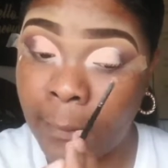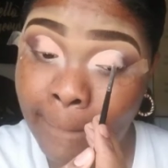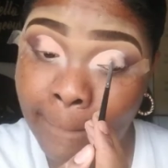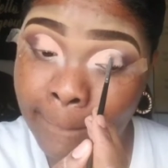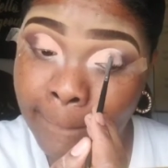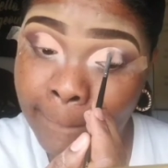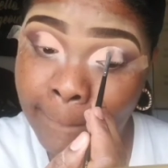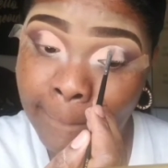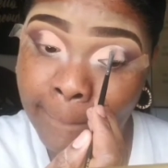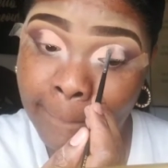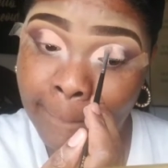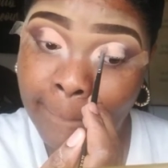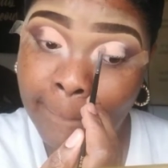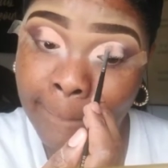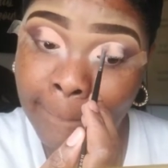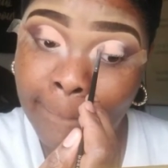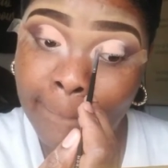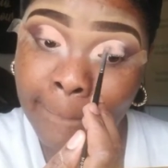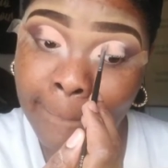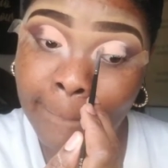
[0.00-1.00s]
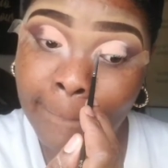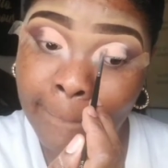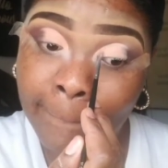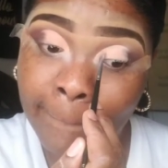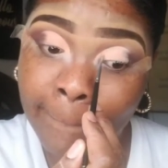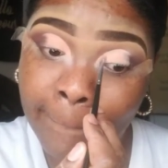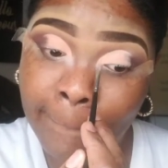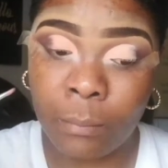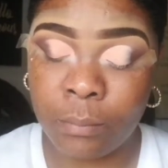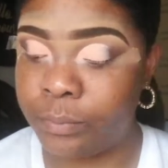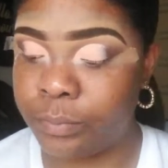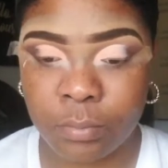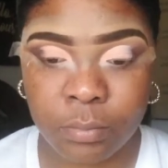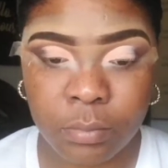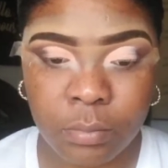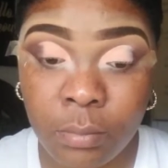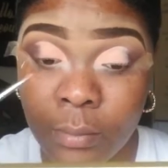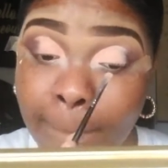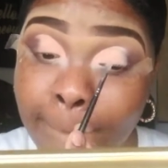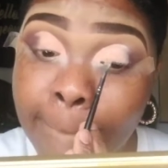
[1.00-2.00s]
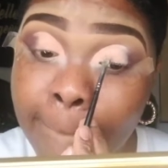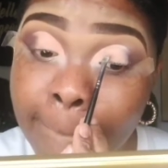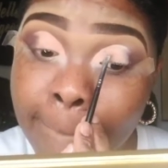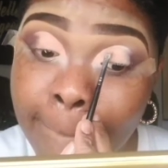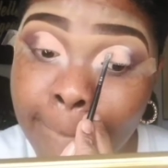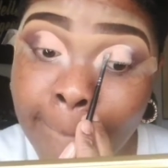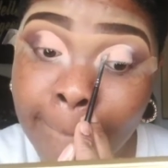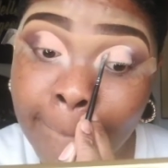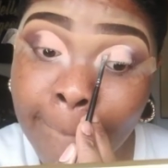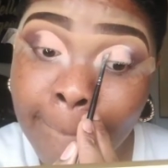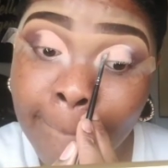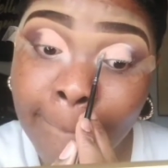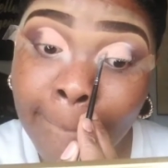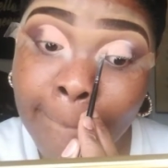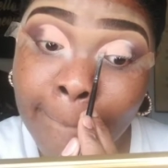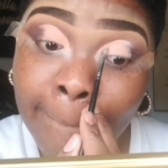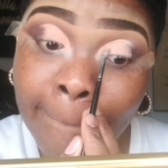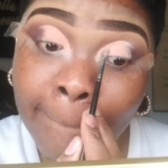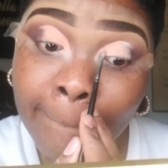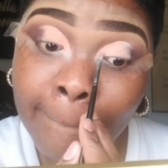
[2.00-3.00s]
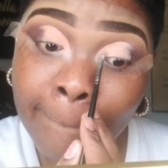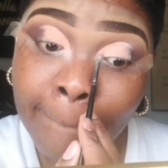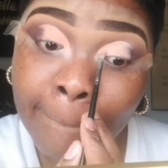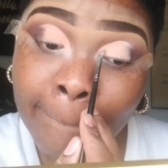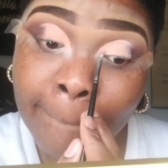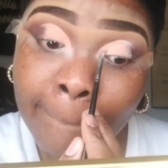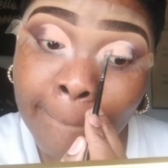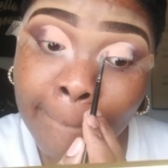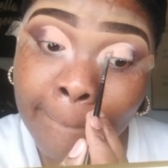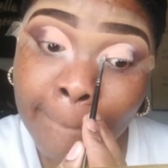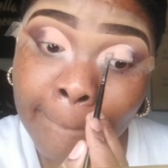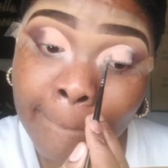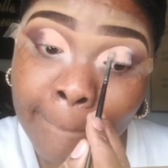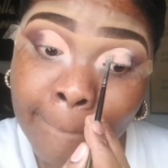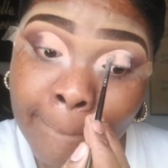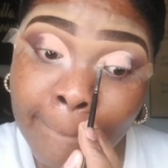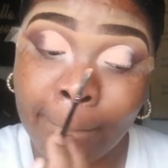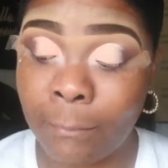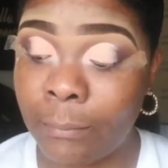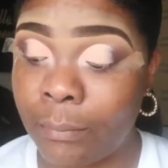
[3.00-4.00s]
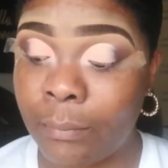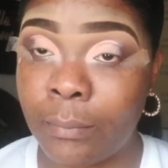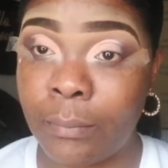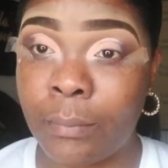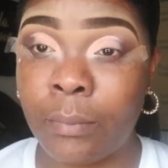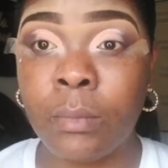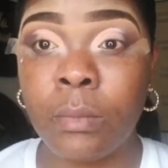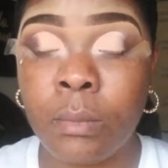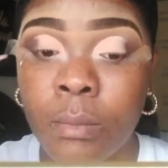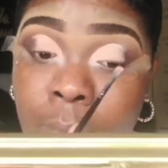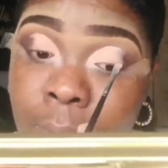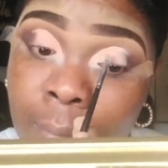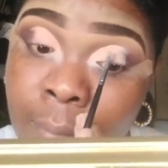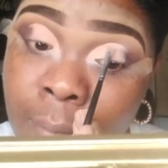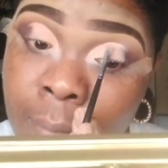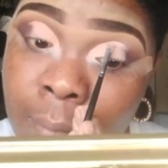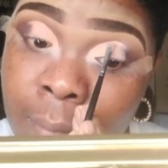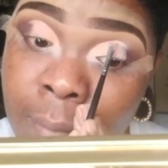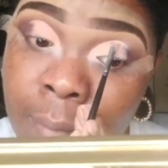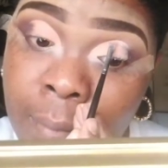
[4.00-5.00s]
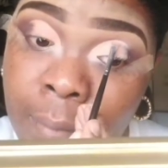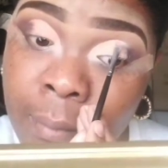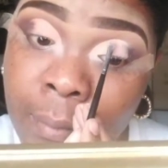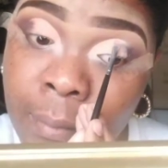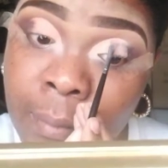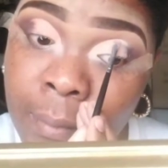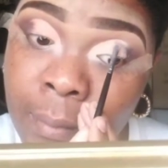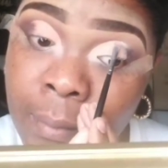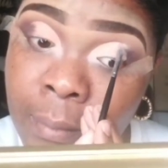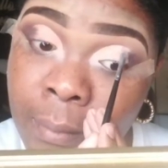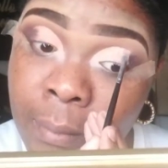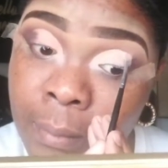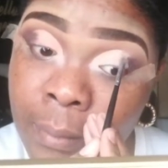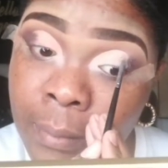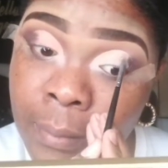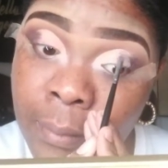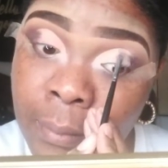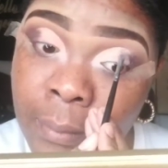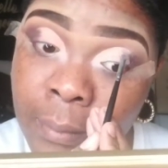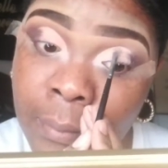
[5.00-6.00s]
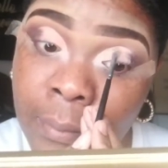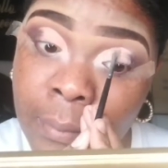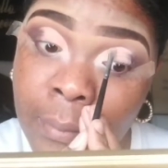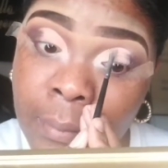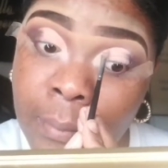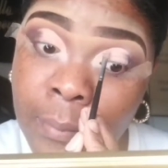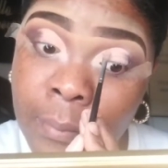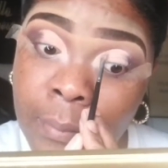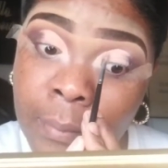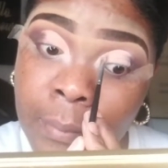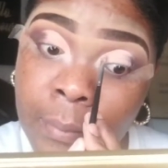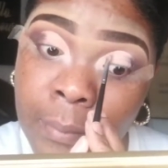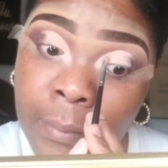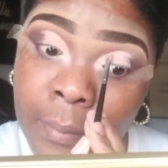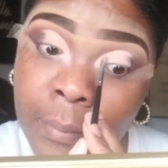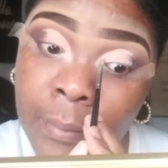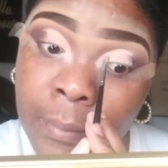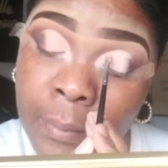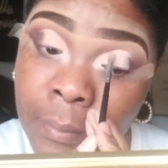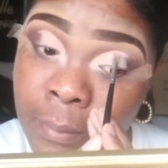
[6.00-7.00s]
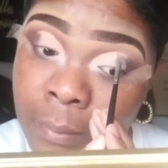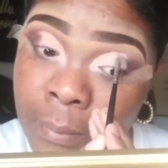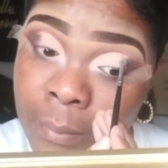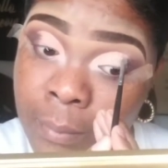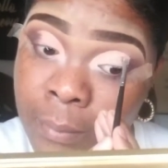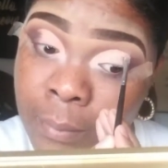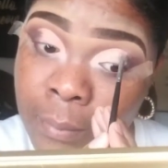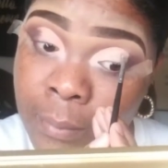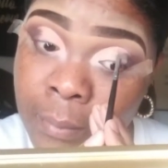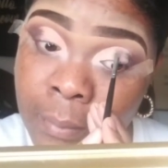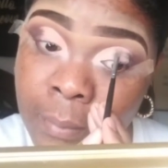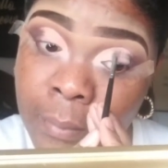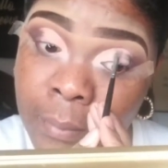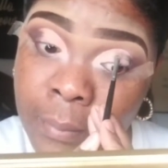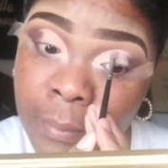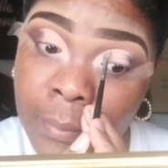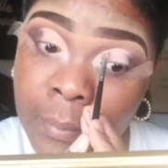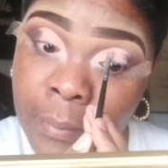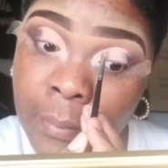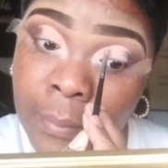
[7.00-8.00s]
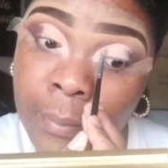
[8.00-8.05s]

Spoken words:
color from Colourpop to cover the cut crease and making sure that it's even and blended,